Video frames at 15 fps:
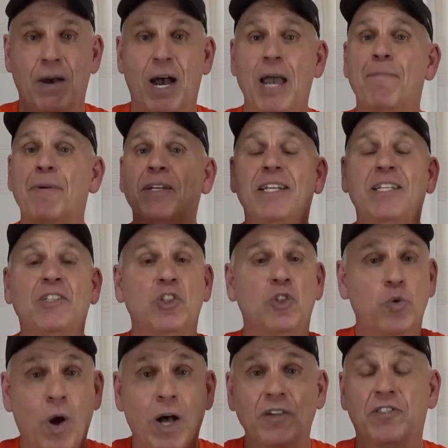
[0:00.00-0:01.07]
I've been in
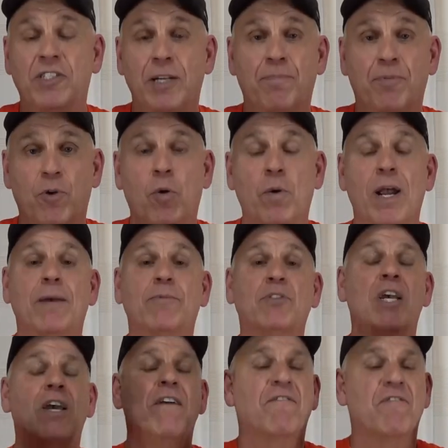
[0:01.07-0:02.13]
12-step programs
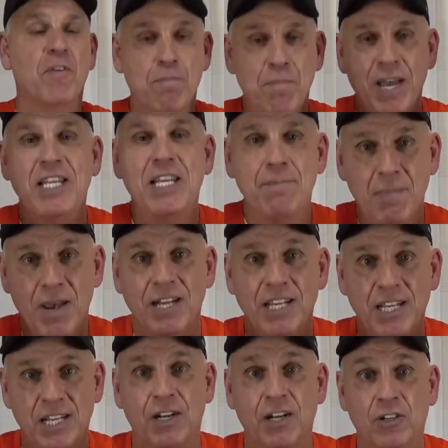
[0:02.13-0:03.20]
for many, many
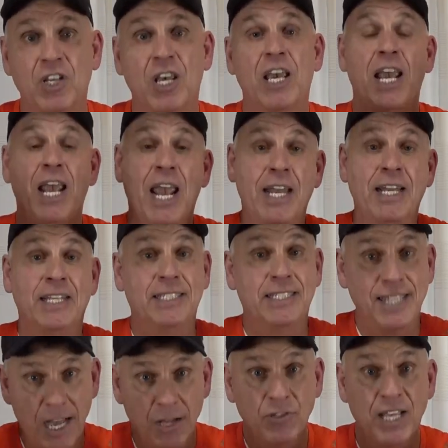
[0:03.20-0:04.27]
years, and it
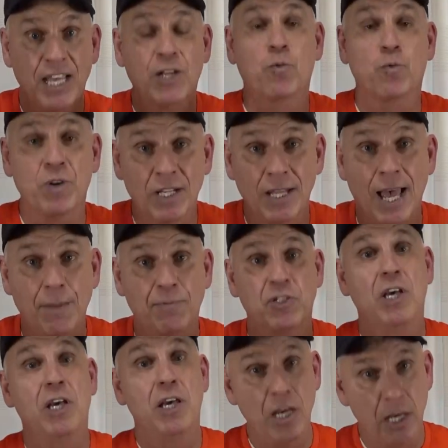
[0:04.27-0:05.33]
sounds like relapse
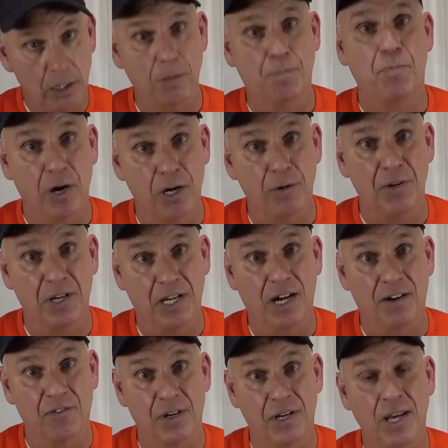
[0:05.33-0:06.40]
is a part of
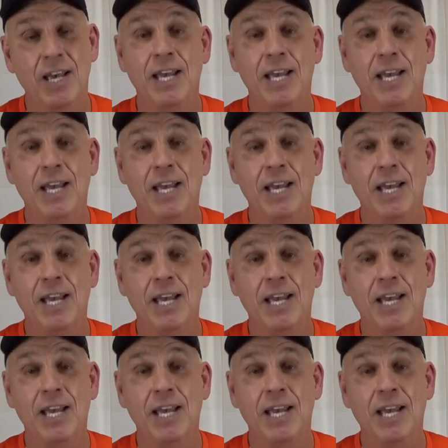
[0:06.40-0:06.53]
recovery.